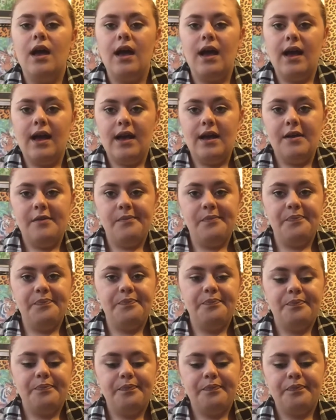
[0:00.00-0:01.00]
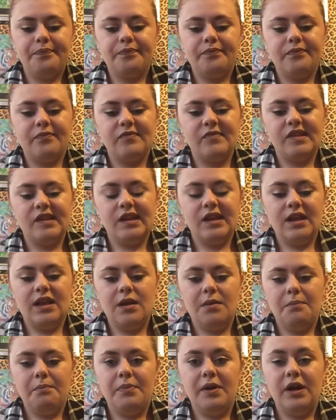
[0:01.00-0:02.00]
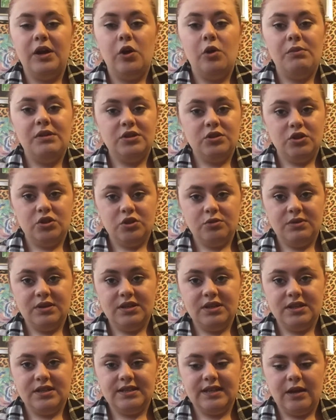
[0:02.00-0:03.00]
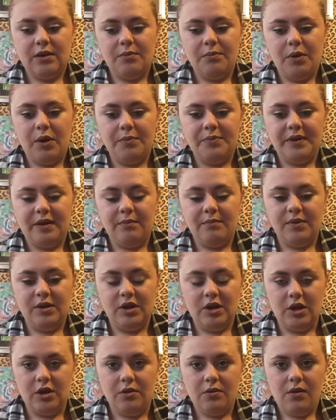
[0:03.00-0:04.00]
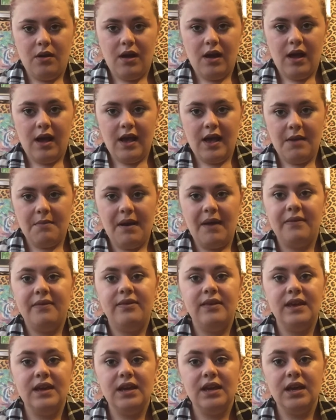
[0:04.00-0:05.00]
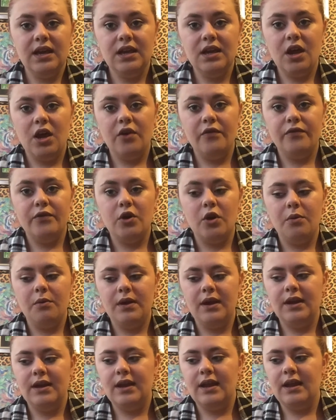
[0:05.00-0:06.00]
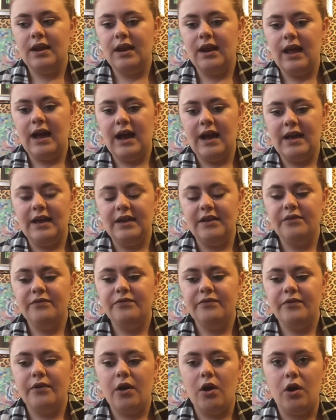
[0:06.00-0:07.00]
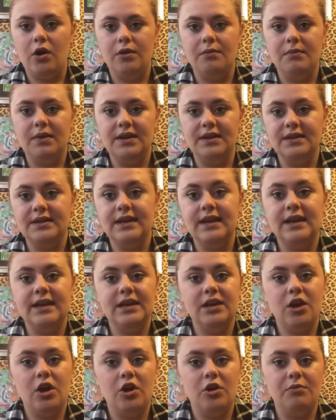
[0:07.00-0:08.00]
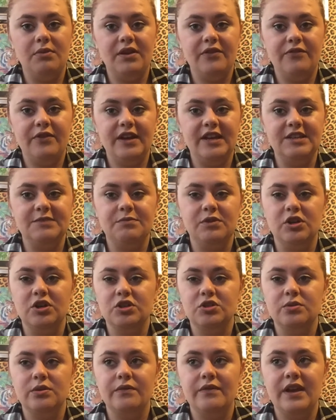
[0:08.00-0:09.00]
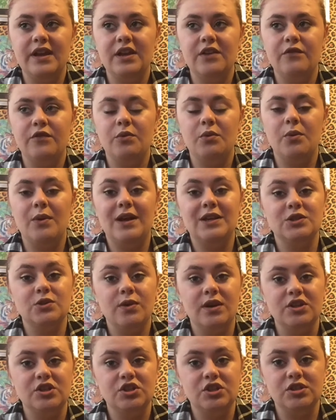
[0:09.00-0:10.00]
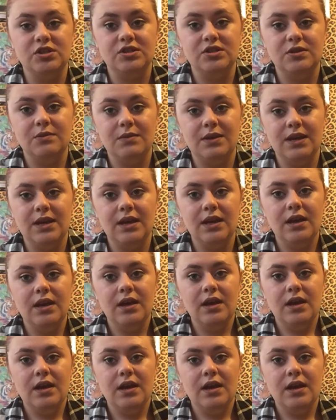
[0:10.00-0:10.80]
Um, but all my social media is down, pop down below. Um, I'm thinking of going live on Monday on my Facebook, so if any of you want to ask questions to me,